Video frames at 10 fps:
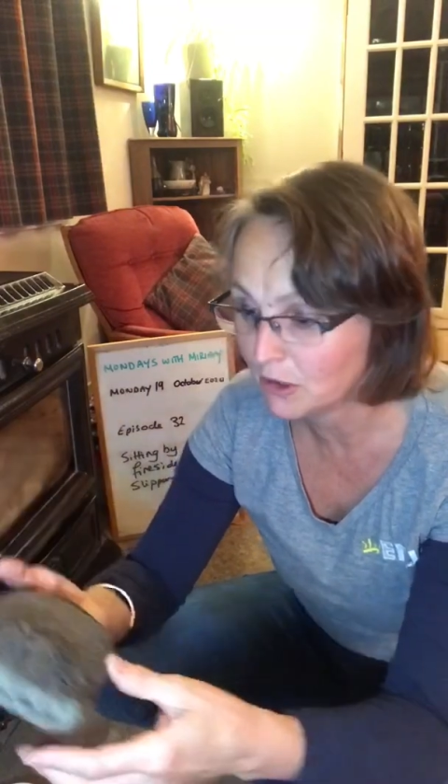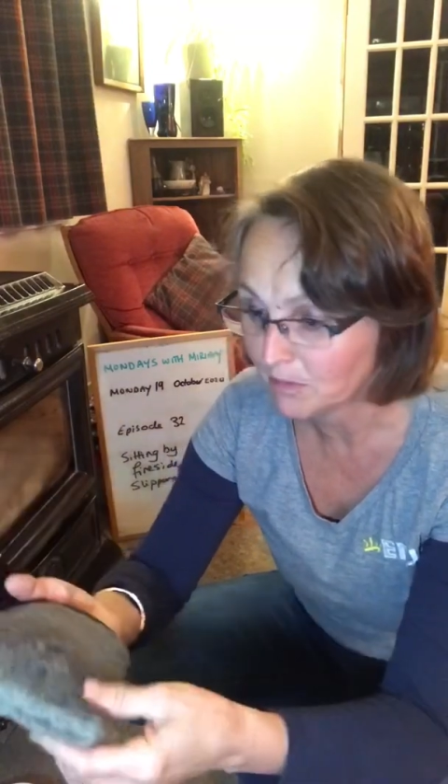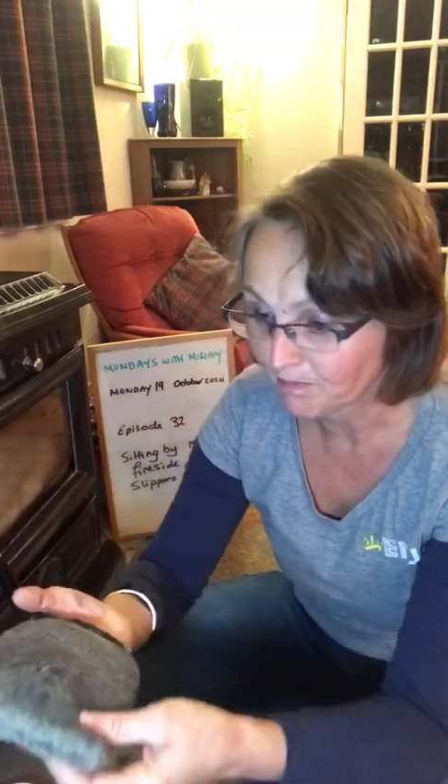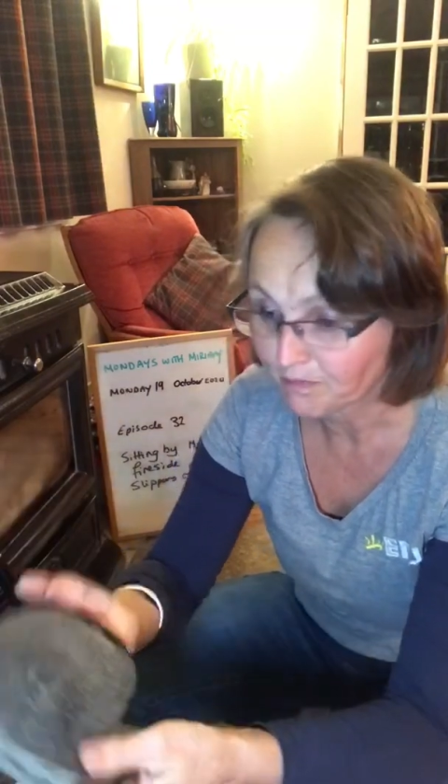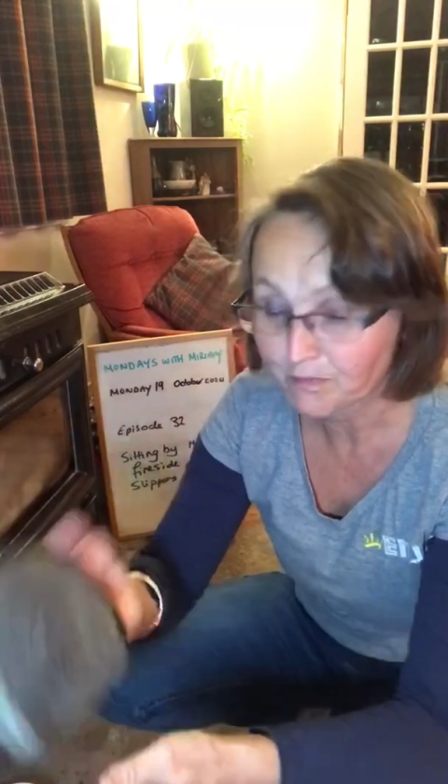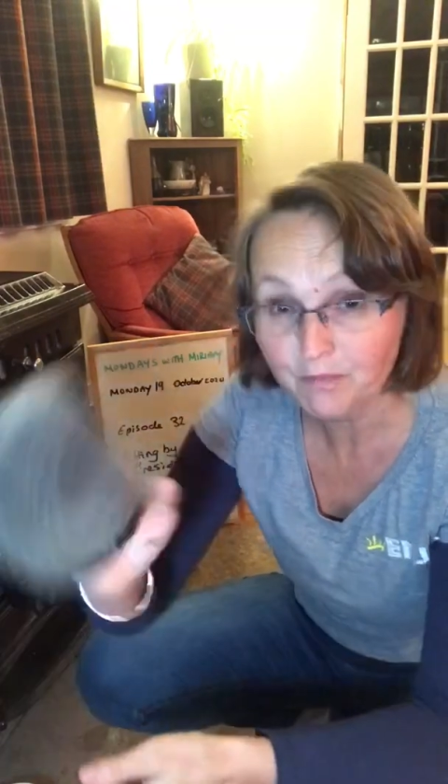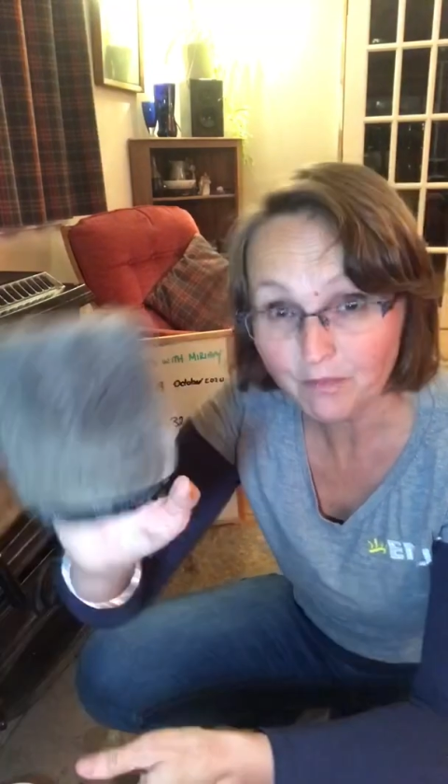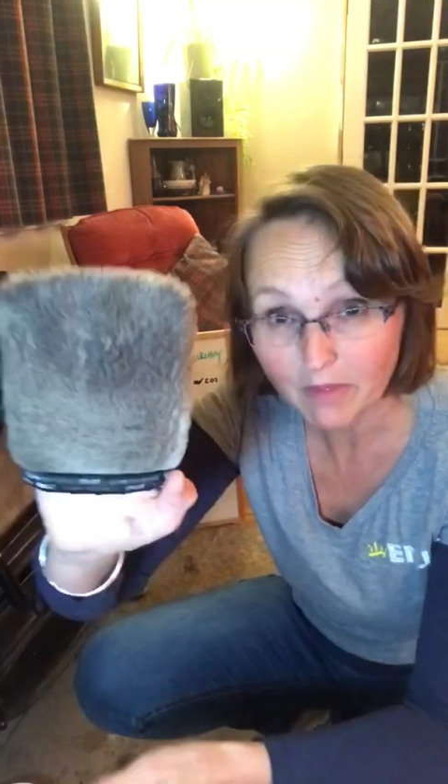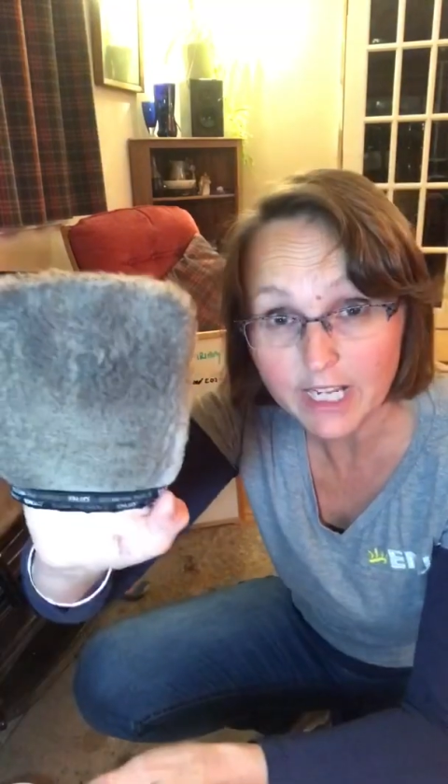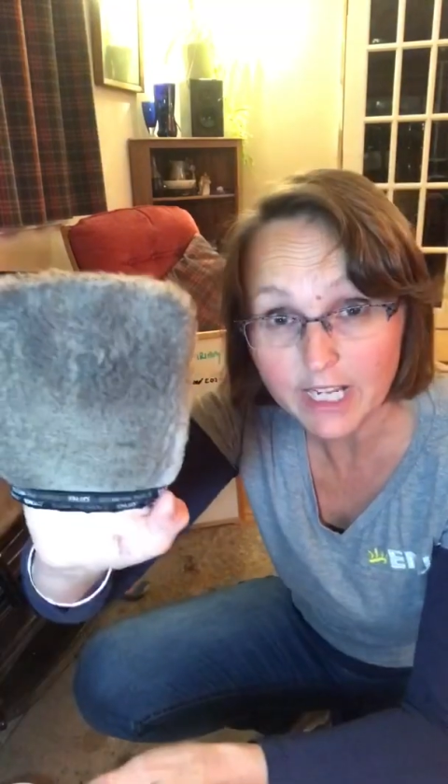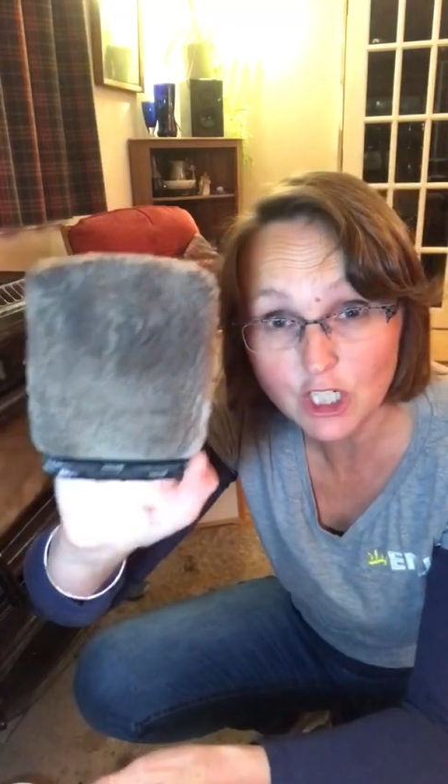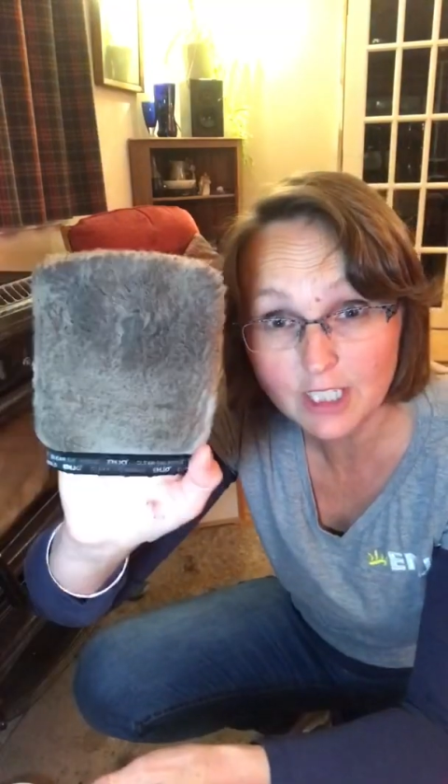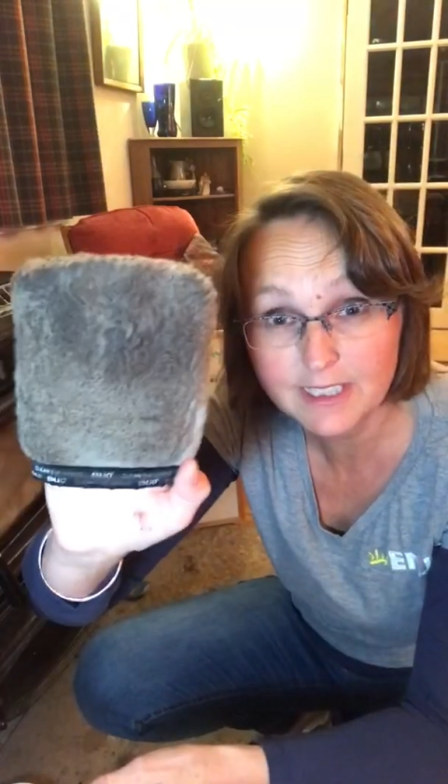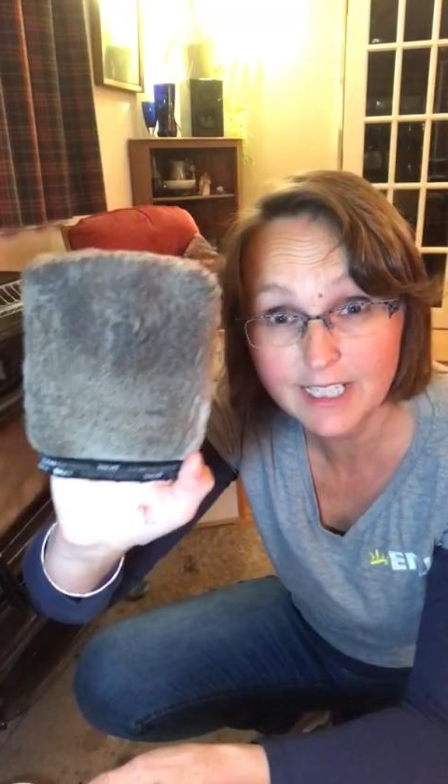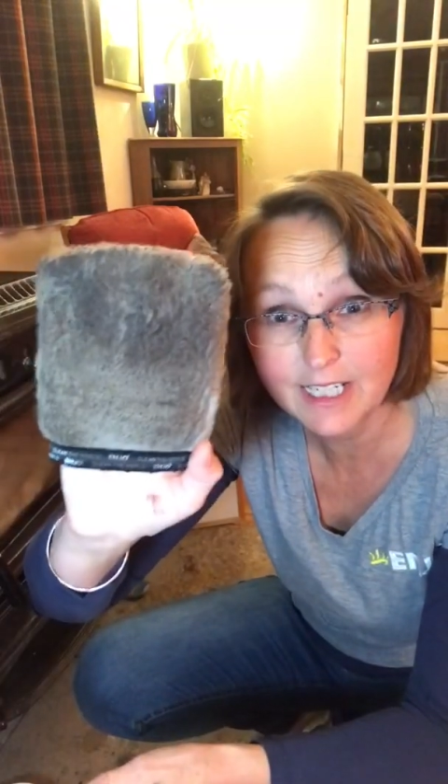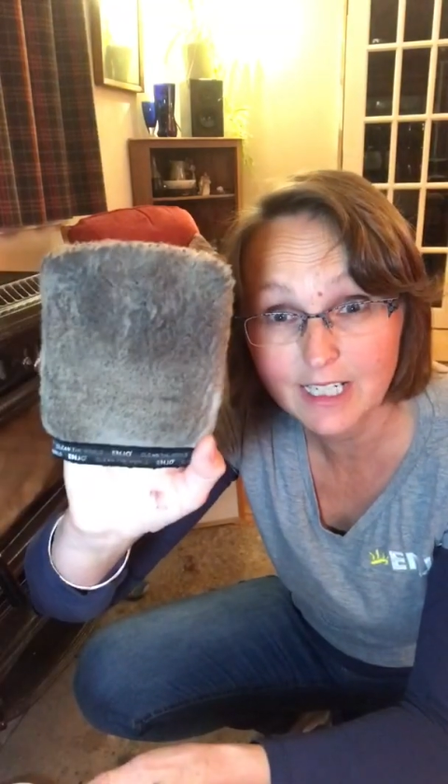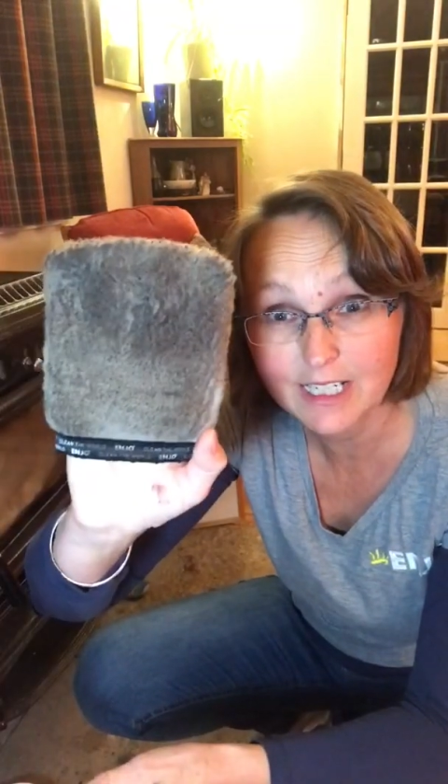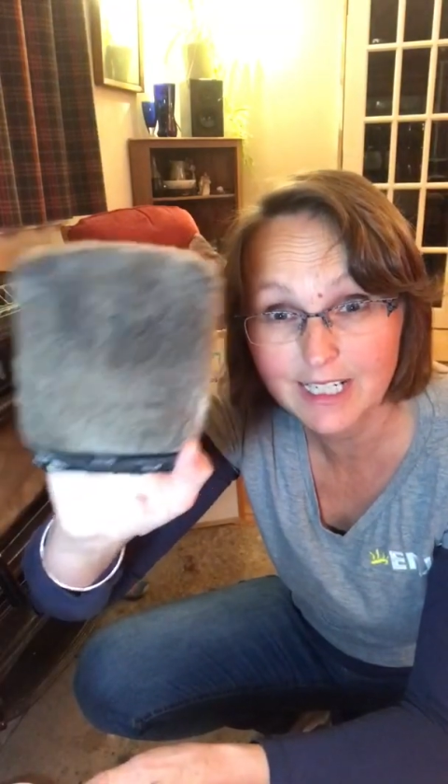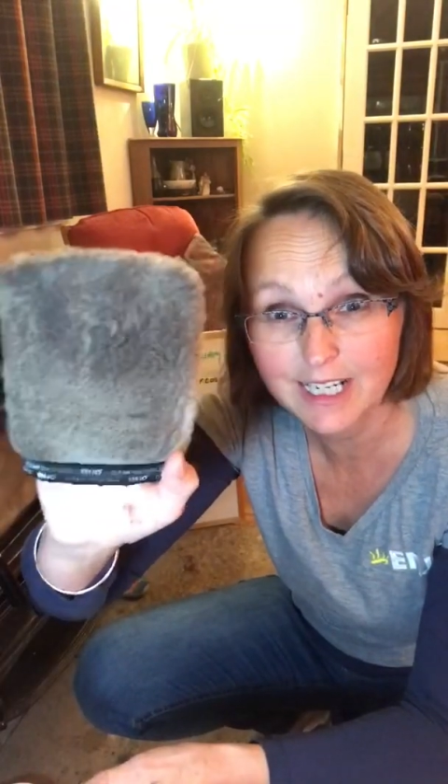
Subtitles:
And then I can start on the glass.